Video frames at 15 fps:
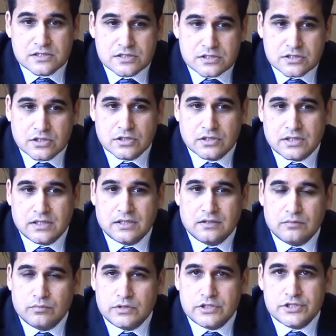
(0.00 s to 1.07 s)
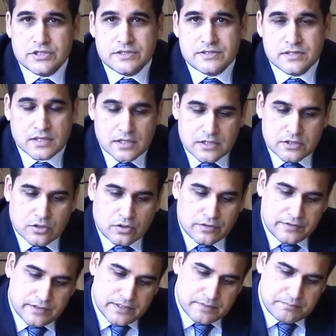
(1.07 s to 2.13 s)
Turkey, which is
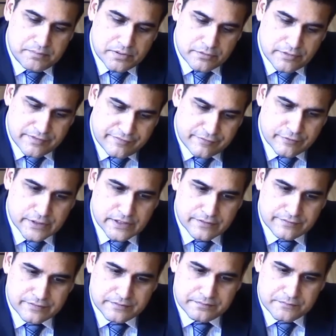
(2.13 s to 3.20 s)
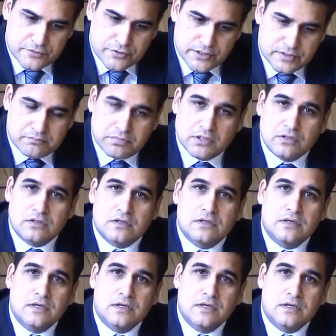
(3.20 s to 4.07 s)
on the periphery of a trade bloc,